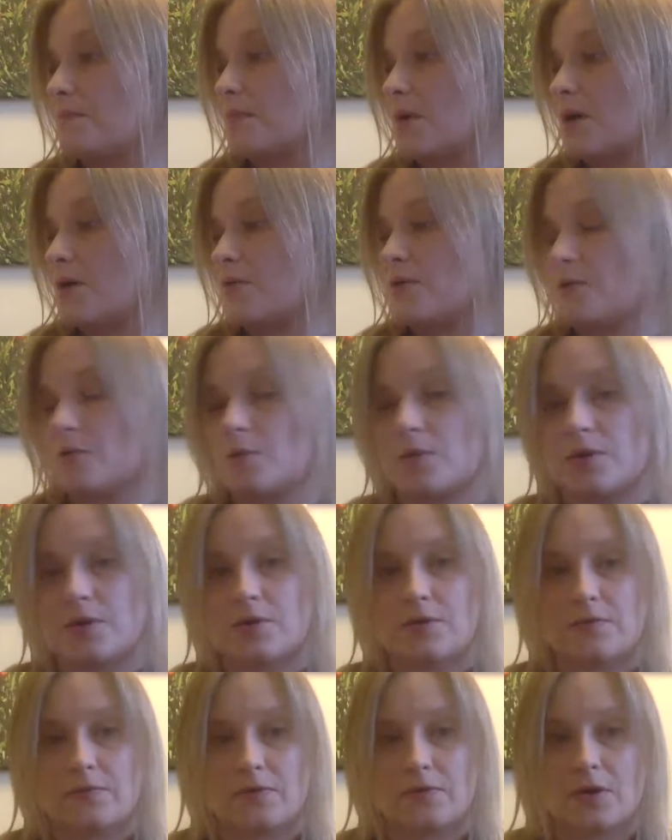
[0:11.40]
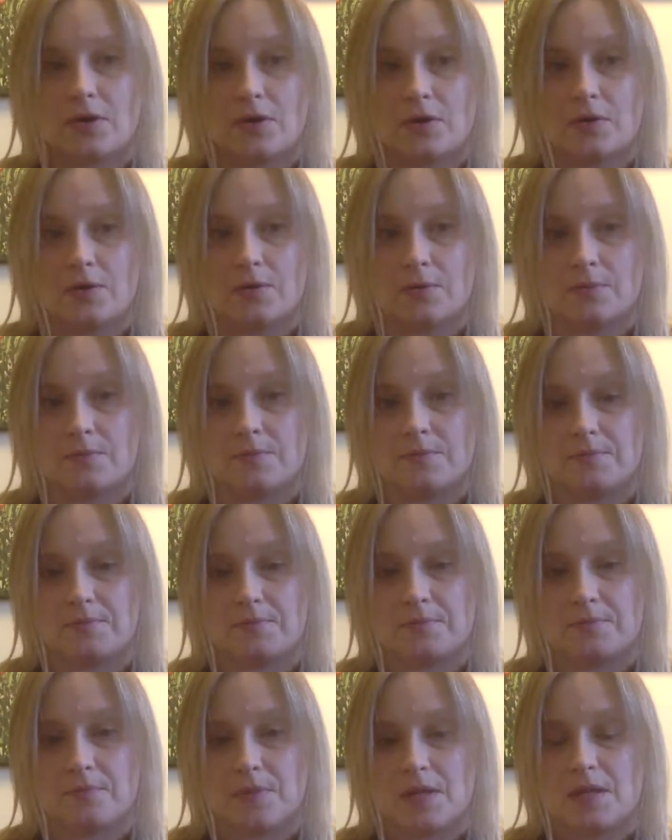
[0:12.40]
Other Words for Home
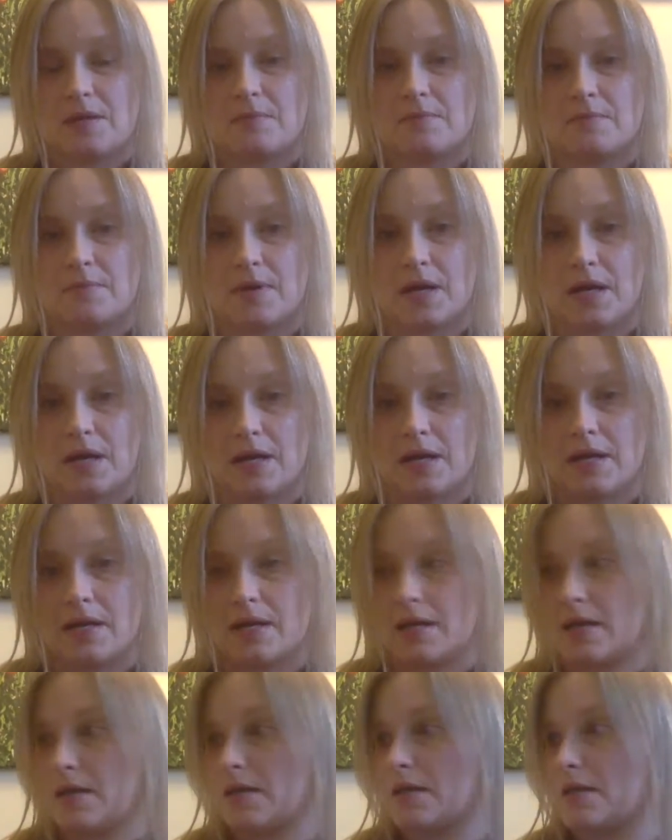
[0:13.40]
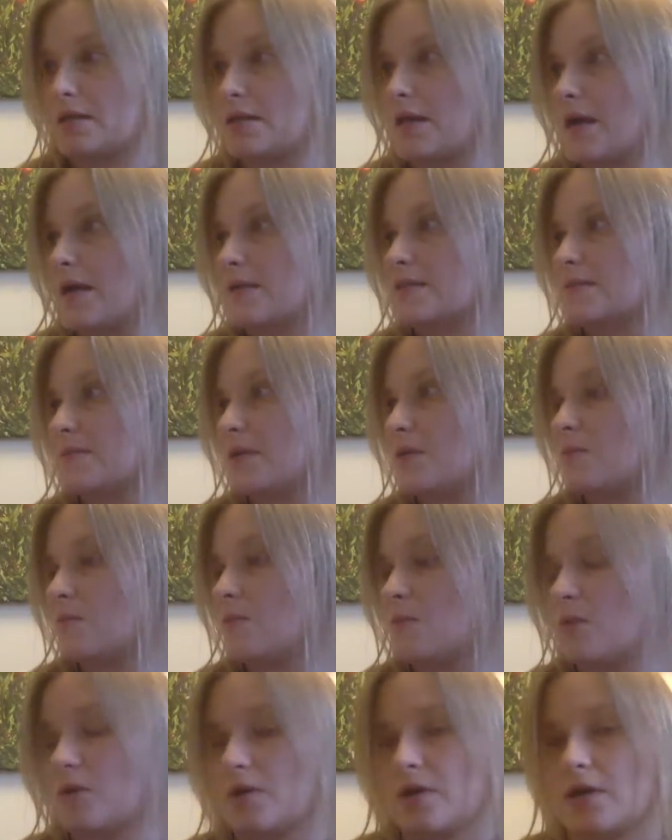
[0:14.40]
by Jasmine
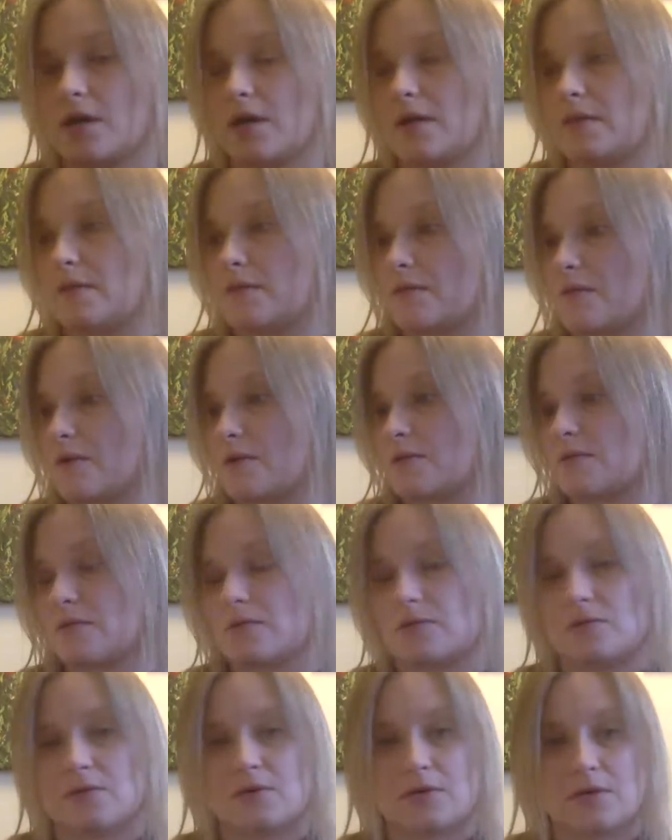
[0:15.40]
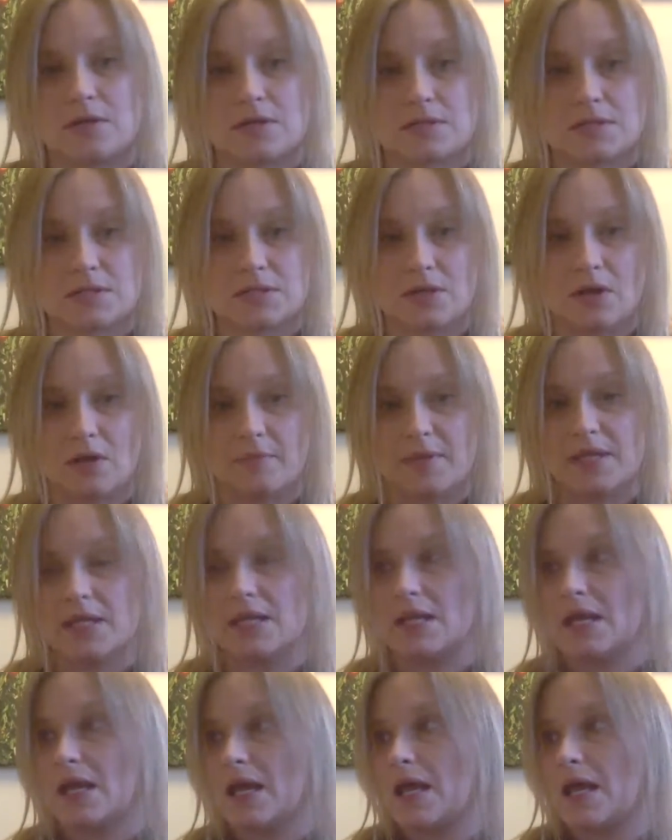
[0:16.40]
Warga. It's our third installment.